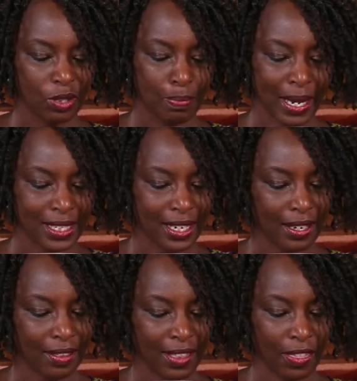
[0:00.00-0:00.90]
was
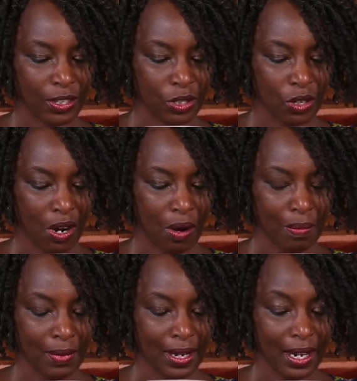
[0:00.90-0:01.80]
betting that the
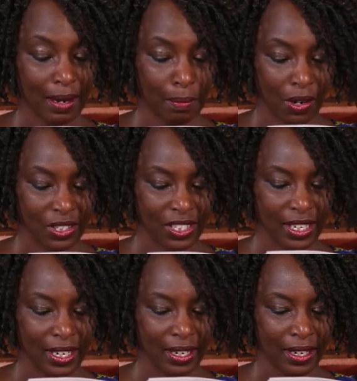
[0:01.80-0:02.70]
storm, her
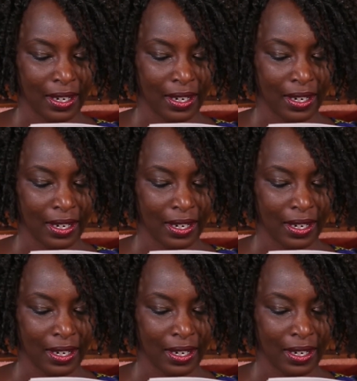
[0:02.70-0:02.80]
monster,